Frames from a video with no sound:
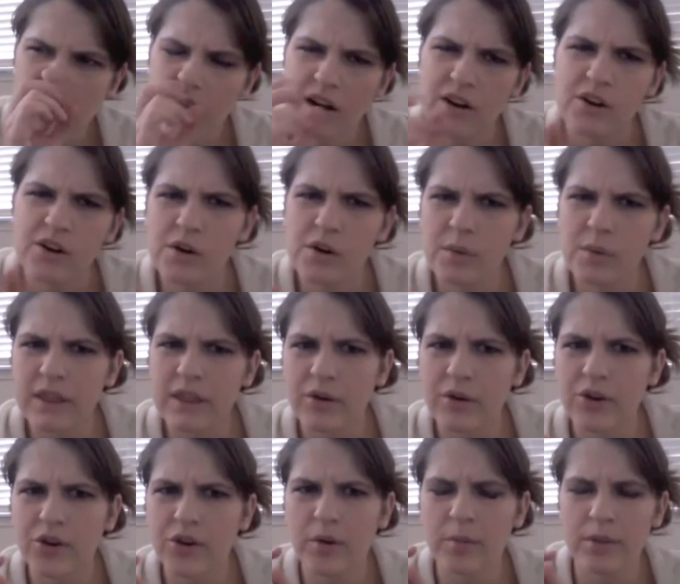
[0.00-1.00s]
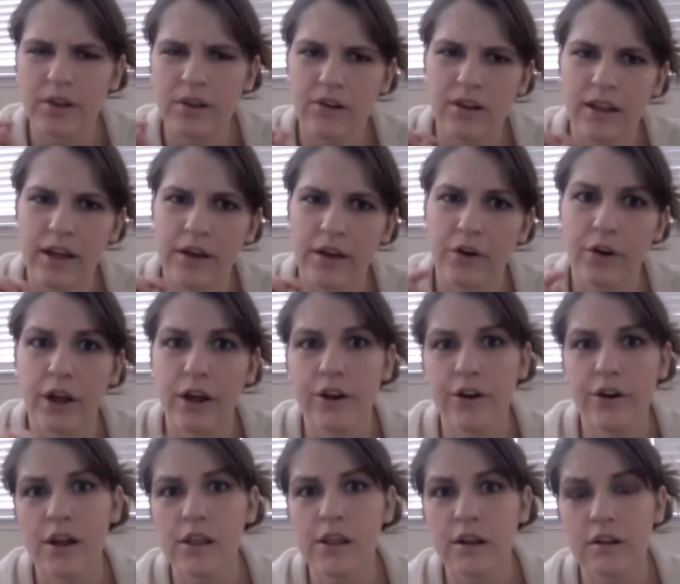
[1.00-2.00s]
I don't know what they were doing, but they were like, okay,
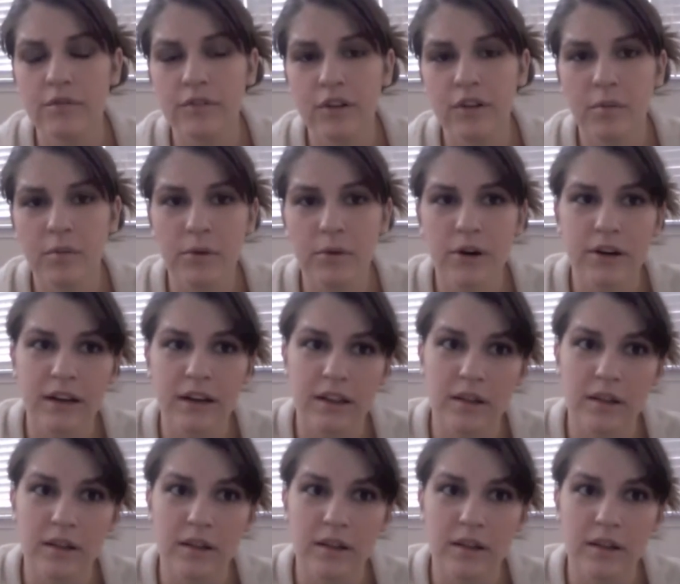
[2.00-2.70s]
you're either going to feel it burn down